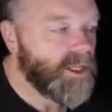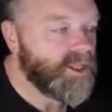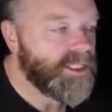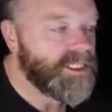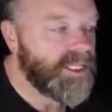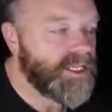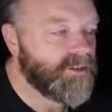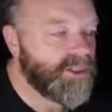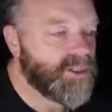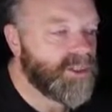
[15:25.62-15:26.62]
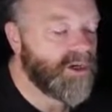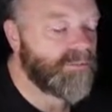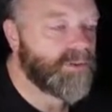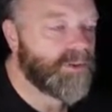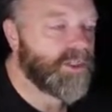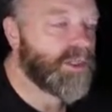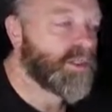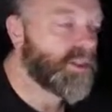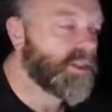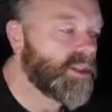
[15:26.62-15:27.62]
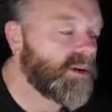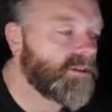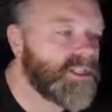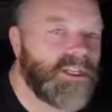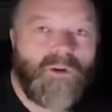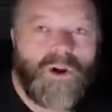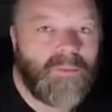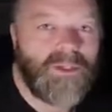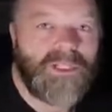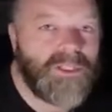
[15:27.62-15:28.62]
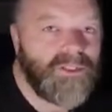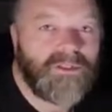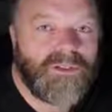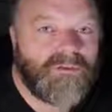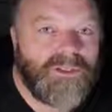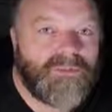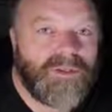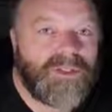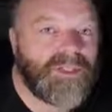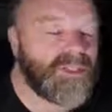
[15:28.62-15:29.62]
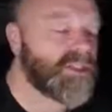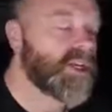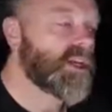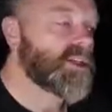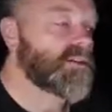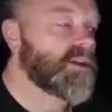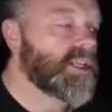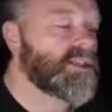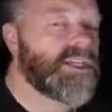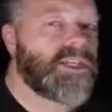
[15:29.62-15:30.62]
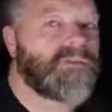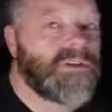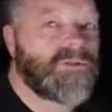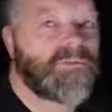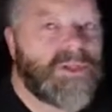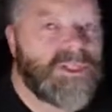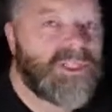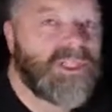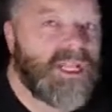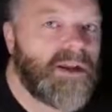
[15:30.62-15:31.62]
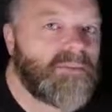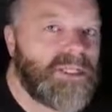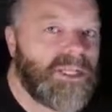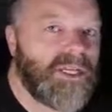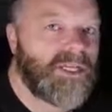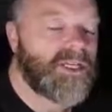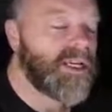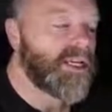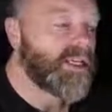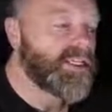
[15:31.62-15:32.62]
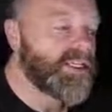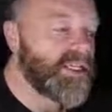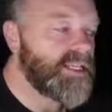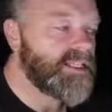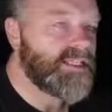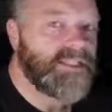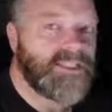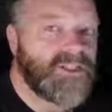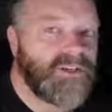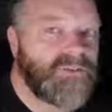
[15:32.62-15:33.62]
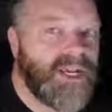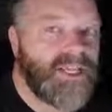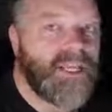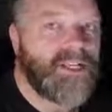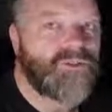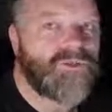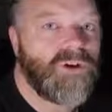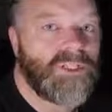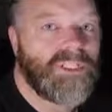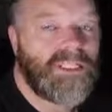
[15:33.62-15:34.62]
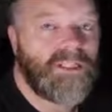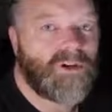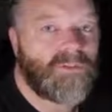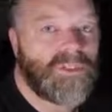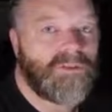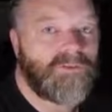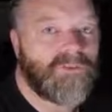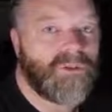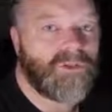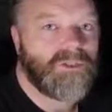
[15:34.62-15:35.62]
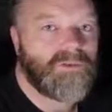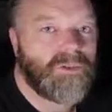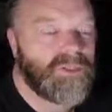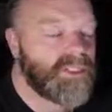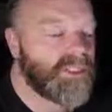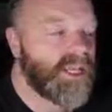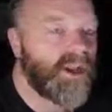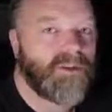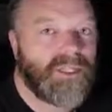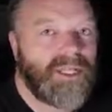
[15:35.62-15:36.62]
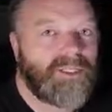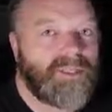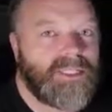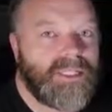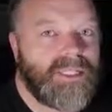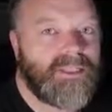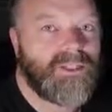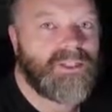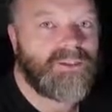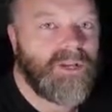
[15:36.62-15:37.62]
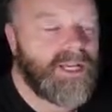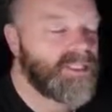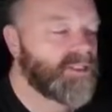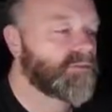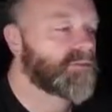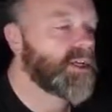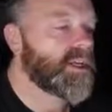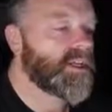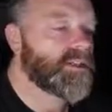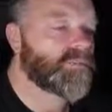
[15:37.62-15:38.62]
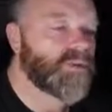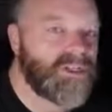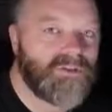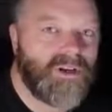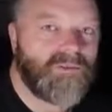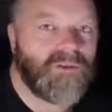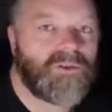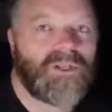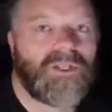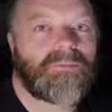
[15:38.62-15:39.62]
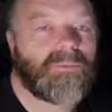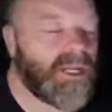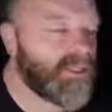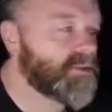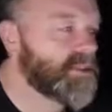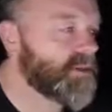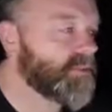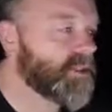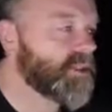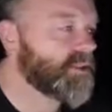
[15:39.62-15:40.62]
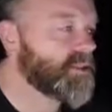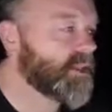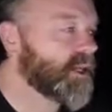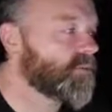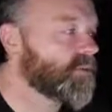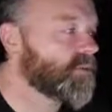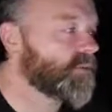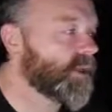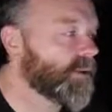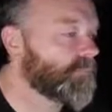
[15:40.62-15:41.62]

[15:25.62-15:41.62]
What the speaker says: you can see here at the top, there is no option to look at responses. So each individual person that comes here sees this survey. They do not see the option for the responses. They only get to see the survey itself. So pretty straightforward, but something to cover off there.